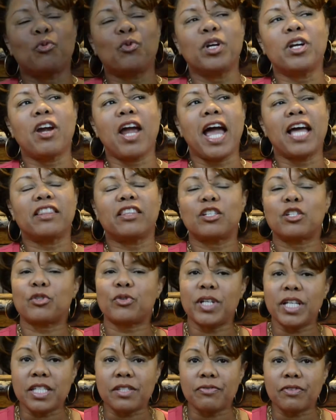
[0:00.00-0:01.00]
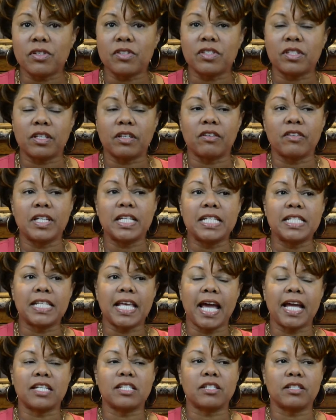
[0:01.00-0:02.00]
we're at the transfer center is
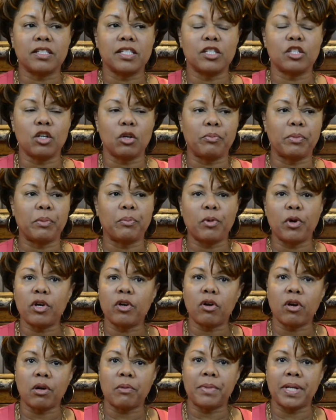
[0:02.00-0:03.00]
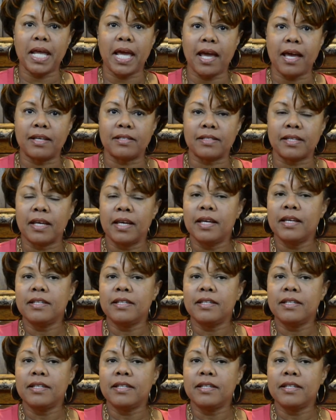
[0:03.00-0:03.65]
actually, so Memorial Hermann has